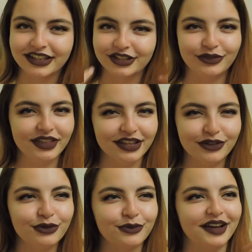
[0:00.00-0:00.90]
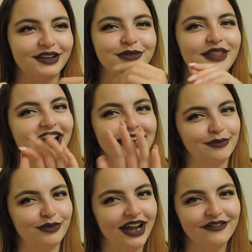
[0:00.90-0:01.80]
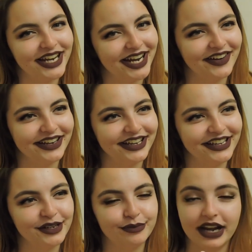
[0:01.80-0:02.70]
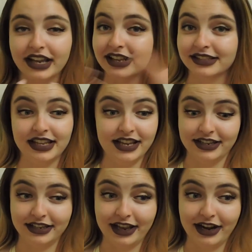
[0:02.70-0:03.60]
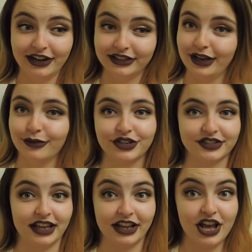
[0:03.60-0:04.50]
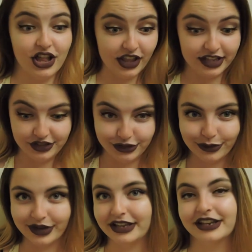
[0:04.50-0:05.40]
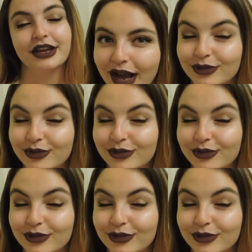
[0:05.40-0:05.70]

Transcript: You think you would want to do that in a private area, but I guess they didn't care. They were just like, let's do it.